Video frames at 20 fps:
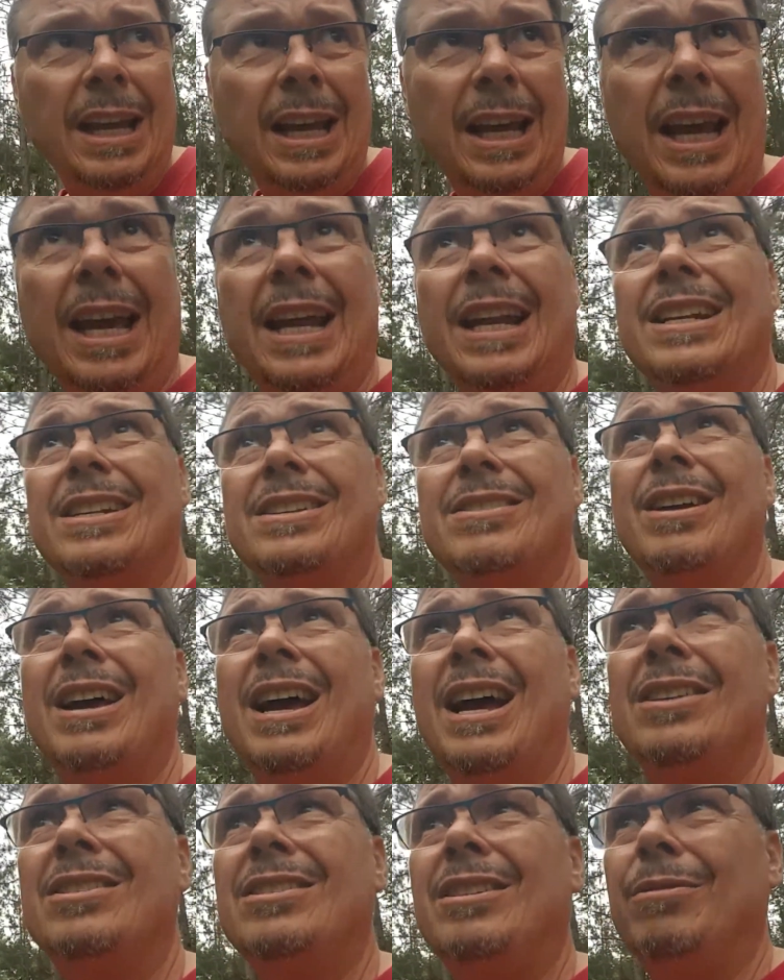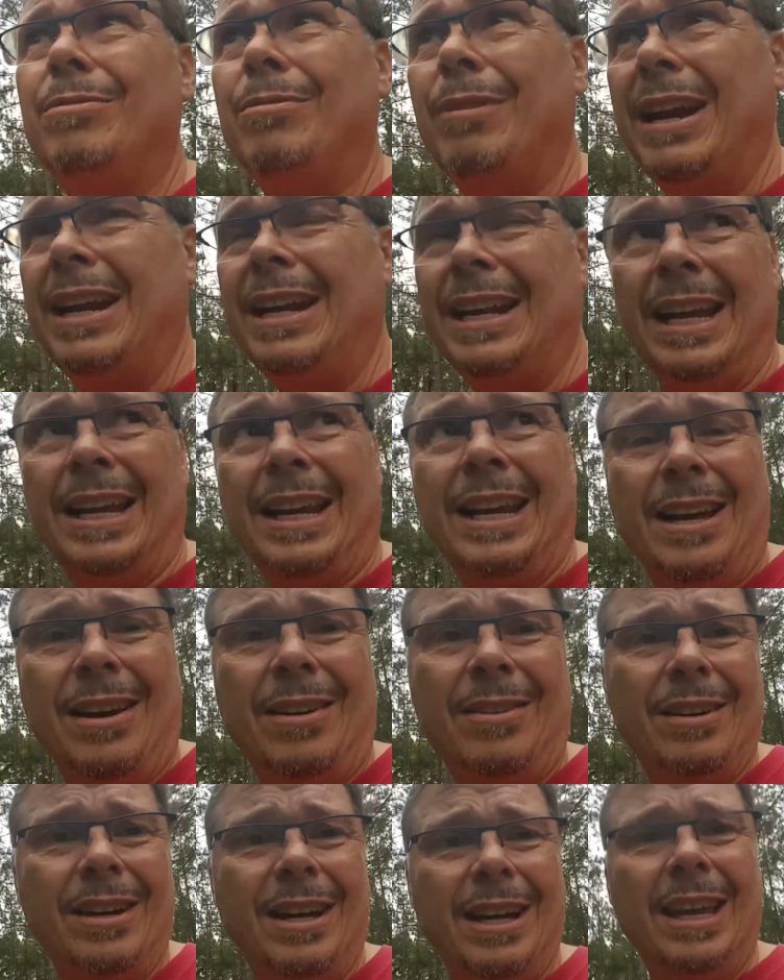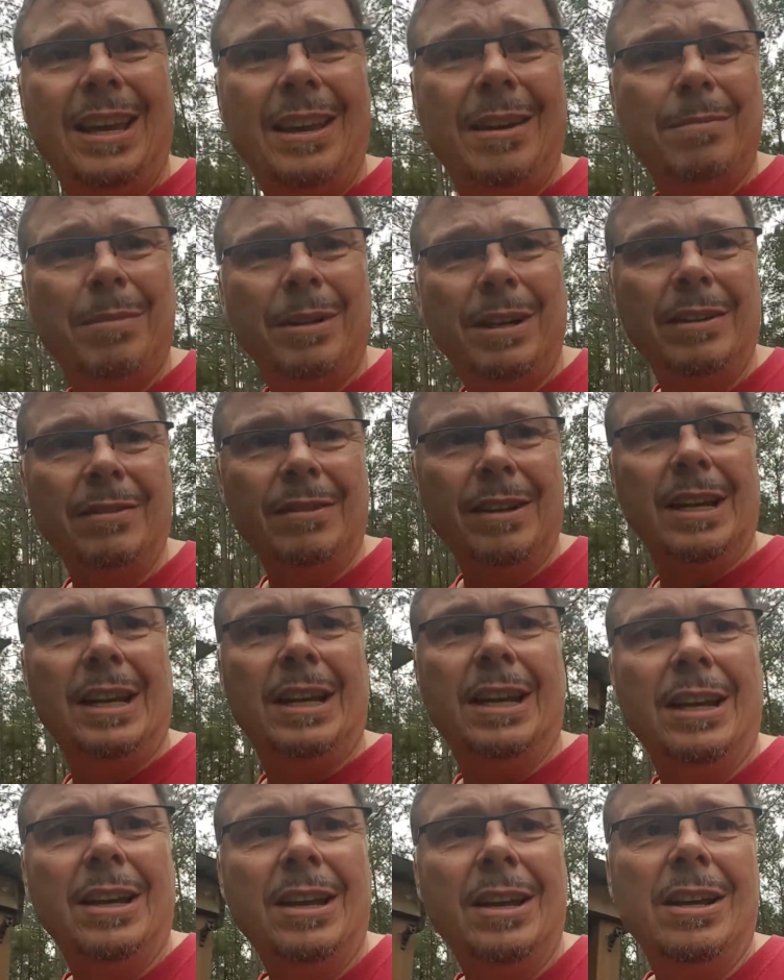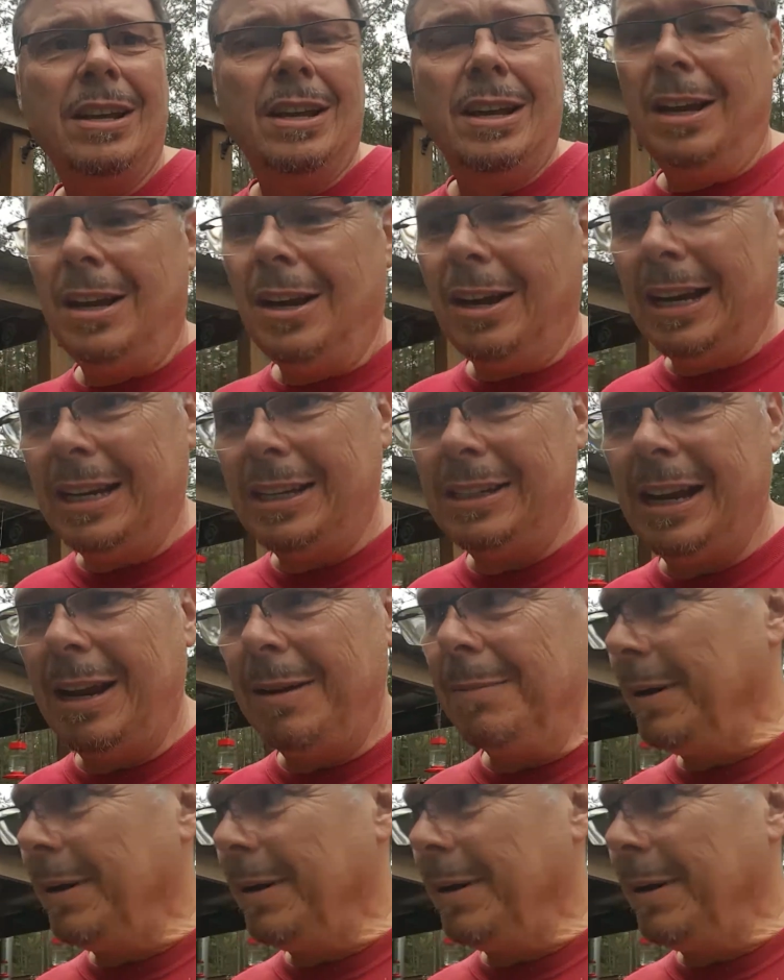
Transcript: And it's actually raining now. I can't believe it. All right, stand